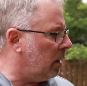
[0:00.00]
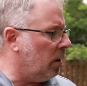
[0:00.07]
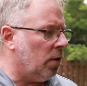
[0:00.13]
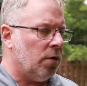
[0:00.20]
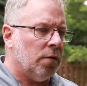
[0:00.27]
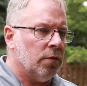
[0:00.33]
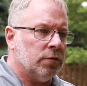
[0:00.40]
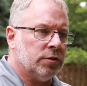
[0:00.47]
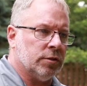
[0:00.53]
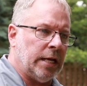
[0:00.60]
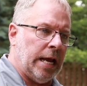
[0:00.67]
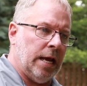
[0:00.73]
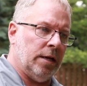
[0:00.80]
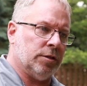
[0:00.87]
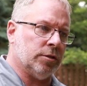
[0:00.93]

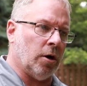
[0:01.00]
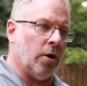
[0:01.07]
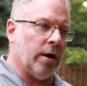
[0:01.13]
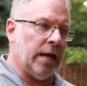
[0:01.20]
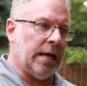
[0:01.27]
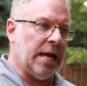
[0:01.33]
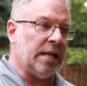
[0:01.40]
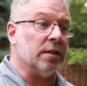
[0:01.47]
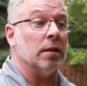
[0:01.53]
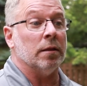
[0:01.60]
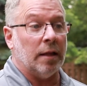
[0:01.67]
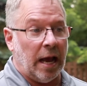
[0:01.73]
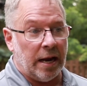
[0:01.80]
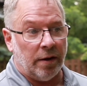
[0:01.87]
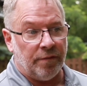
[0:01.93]
to starting at the
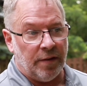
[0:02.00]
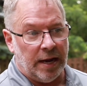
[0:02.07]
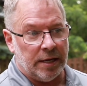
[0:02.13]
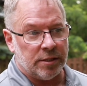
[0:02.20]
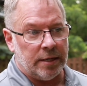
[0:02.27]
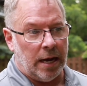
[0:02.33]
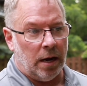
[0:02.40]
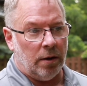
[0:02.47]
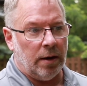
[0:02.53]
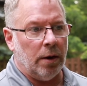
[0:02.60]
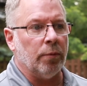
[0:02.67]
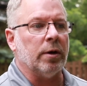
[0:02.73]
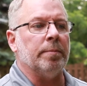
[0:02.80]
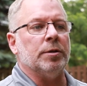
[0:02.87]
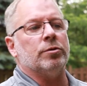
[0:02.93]
liner phase now,
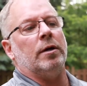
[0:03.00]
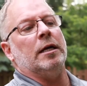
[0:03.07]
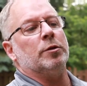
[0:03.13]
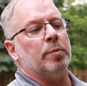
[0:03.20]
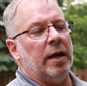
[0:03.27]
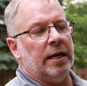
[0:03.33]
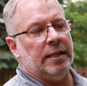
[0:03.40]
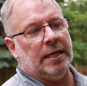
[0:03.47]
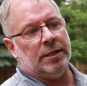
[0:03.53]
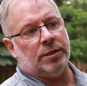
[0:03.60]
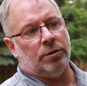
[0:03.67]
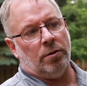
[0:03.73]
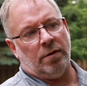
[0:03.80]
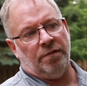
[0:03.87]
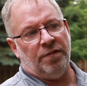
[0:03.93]
and we're going to be transplanting these
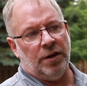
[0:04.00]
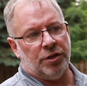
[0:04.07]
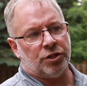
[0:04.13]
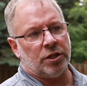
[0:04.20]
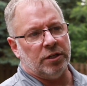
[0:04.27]
into our finished